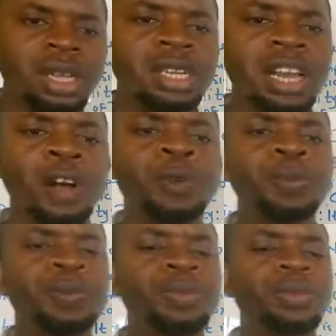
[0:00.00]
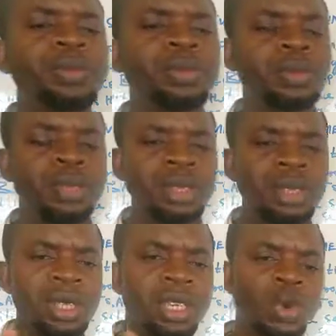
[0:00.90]
Now,
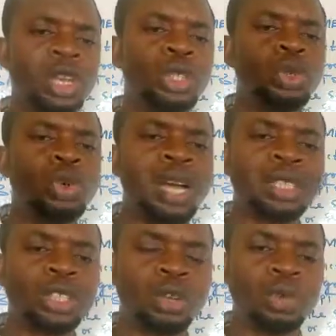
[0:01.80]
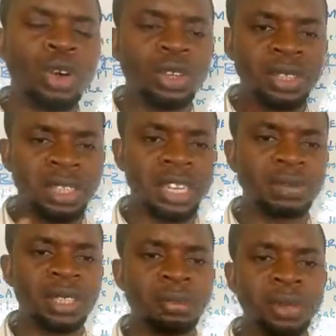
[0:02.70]
then we need to look at some
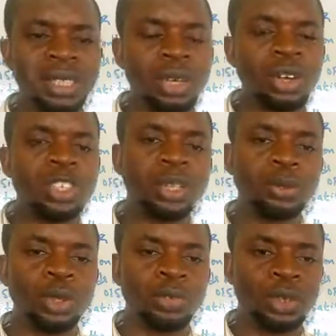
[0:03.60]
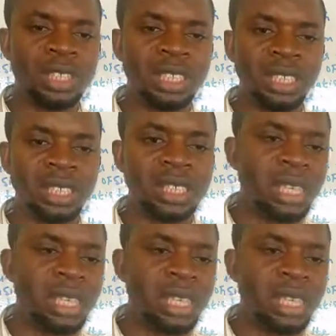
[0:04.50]
concepts, basic concepts of utility.